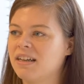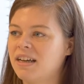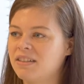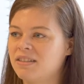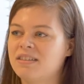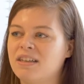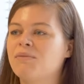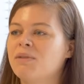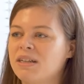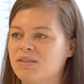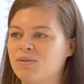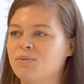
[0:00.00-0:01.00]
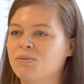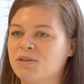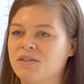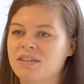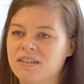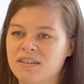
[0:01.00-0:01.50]
as a team had to
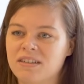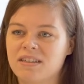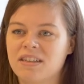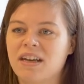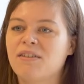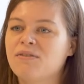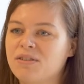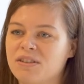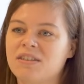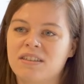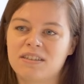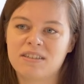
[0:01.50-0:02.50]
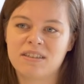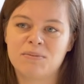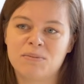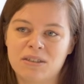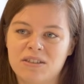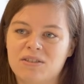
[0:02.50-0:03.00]
work after the
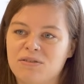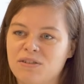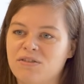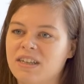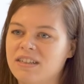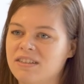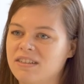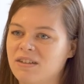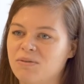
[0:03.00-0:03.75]
team teacher reflection.